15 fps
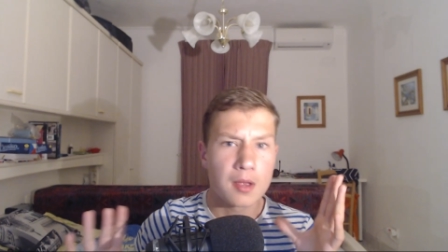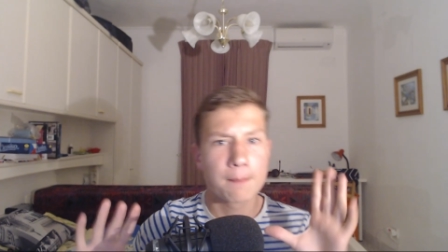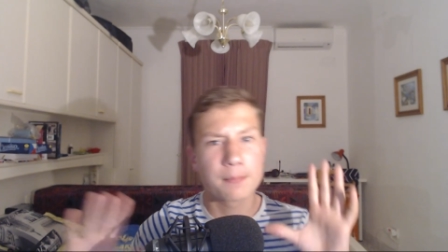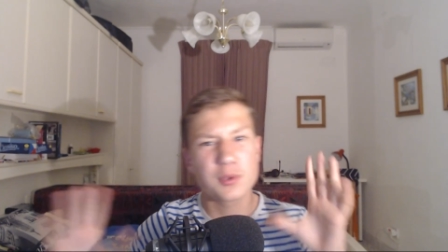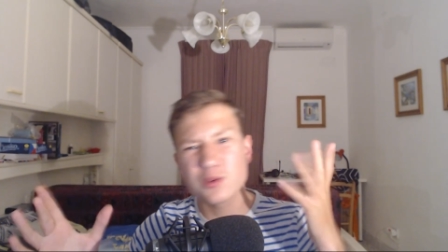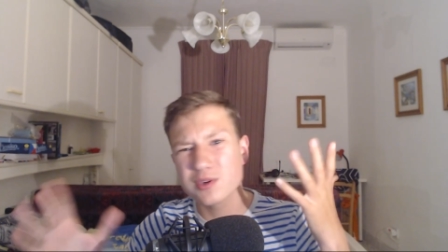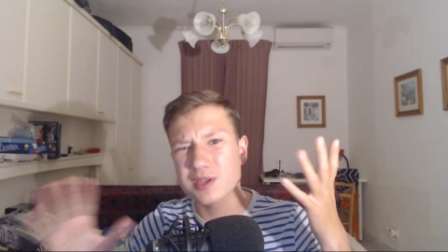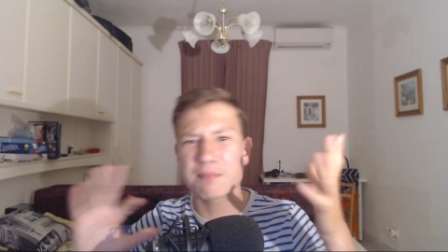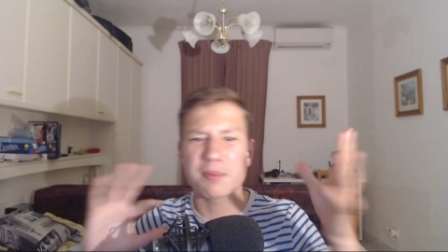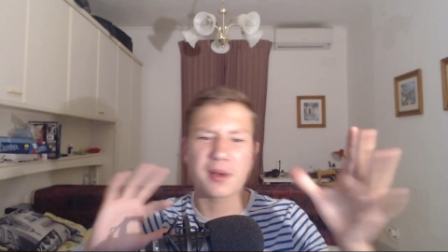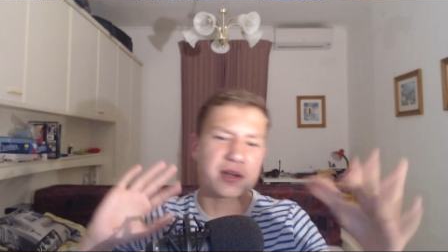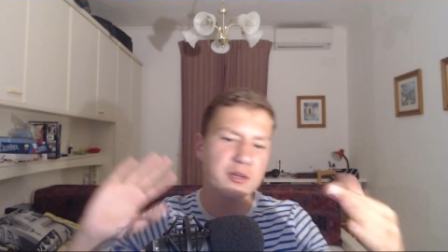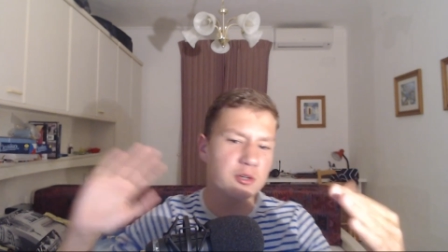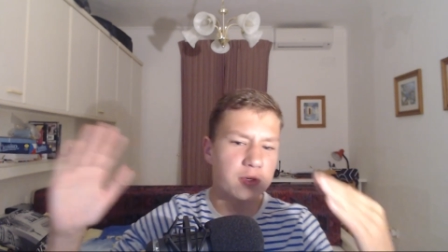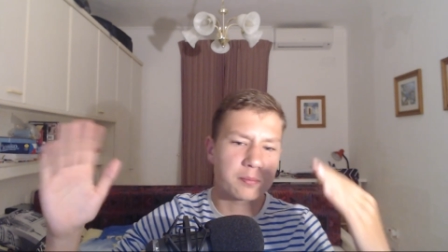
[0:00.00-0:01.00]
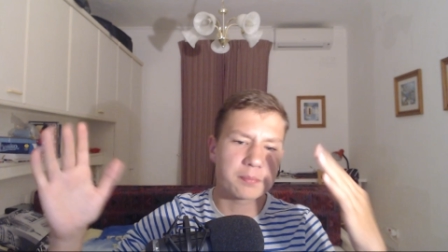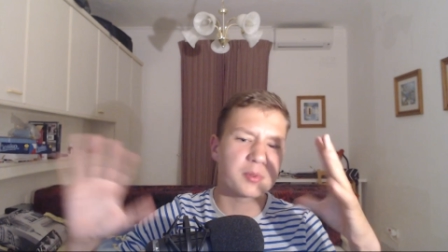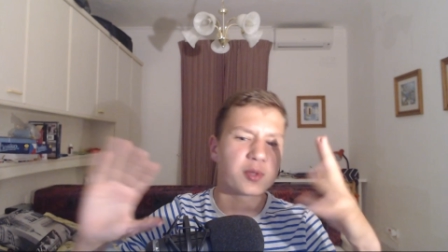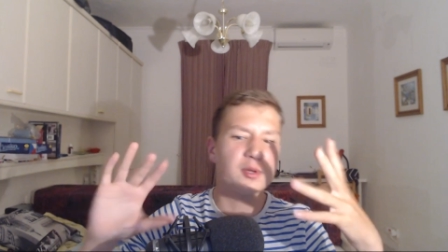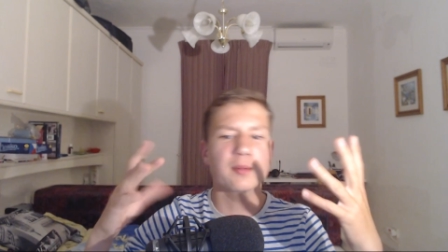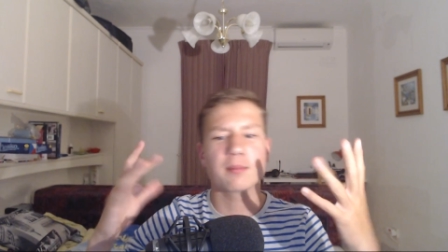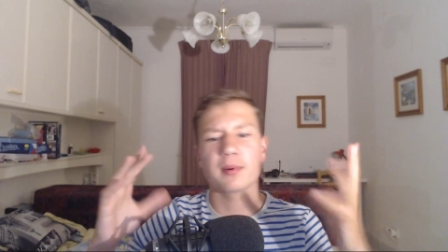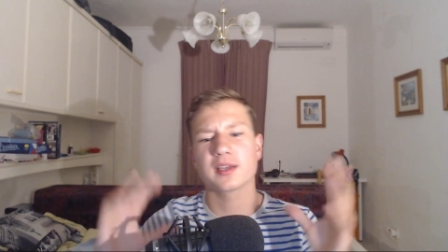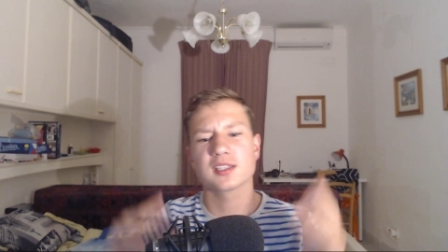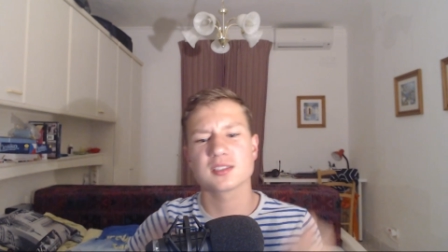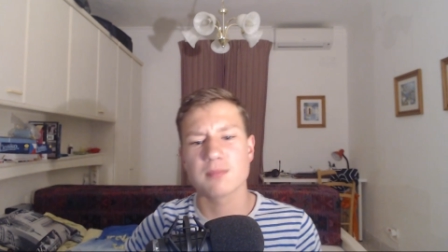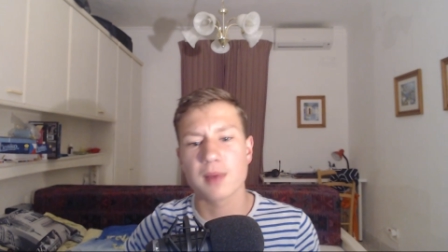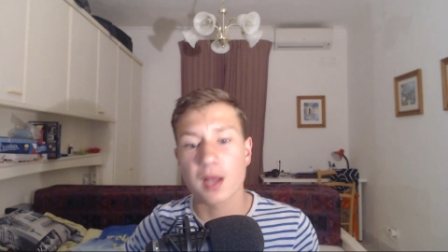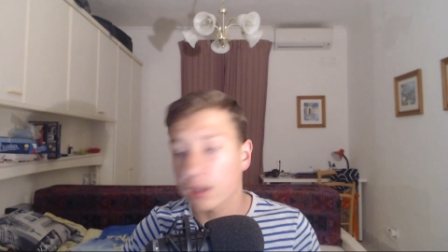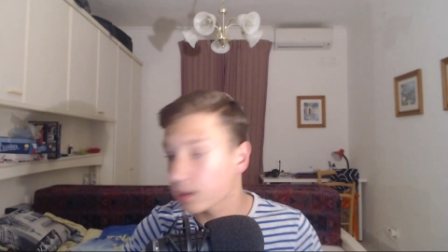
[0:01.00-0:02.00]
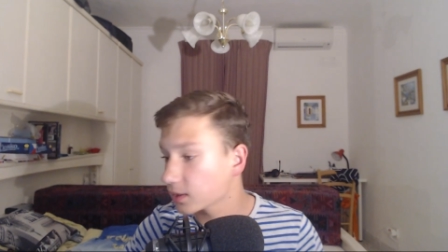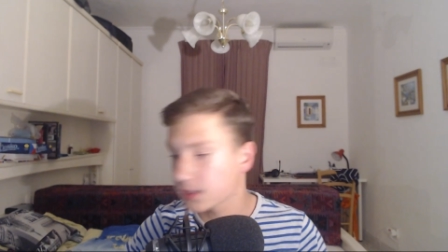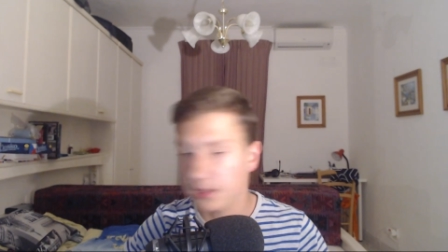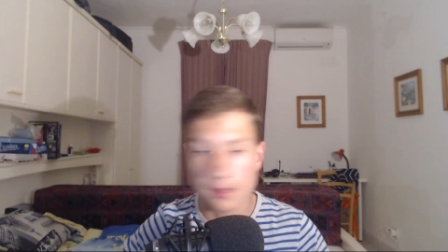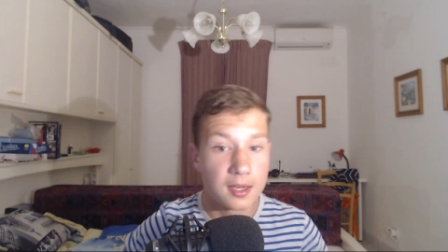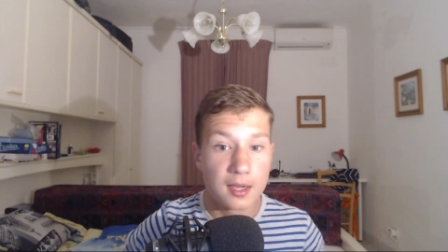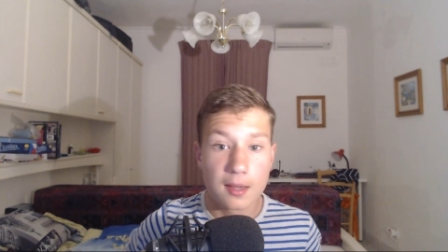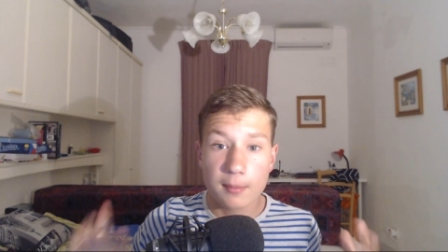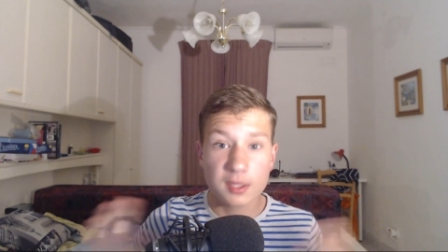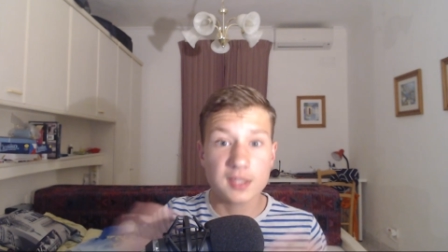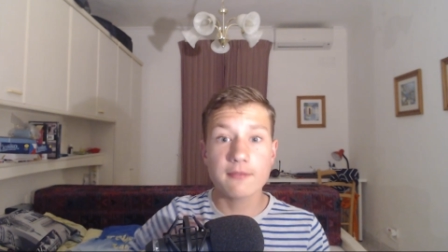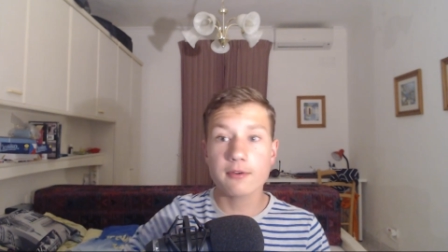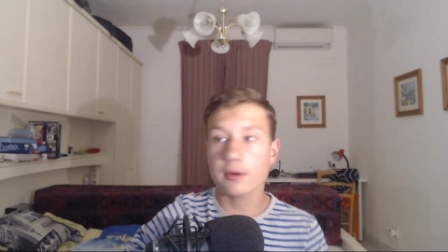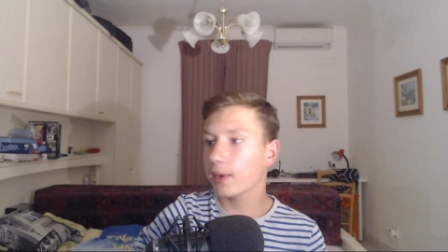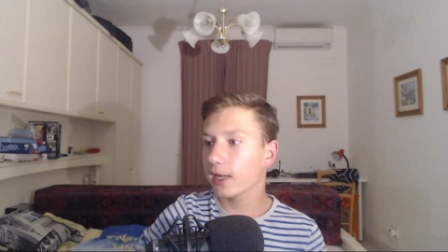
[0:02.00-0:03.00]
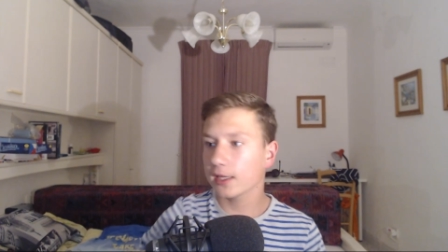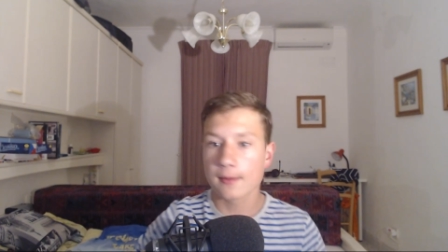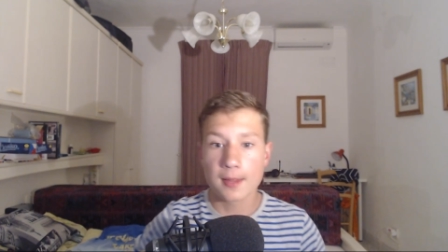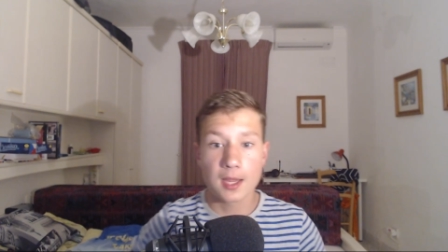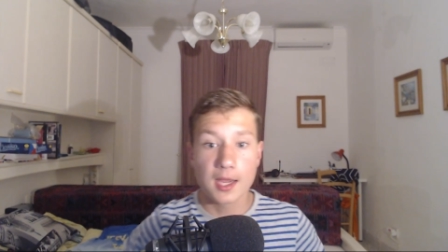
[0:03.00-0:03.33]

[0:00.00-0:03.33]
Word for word: PewDiePie or PewDiePie is balanced. But never mind.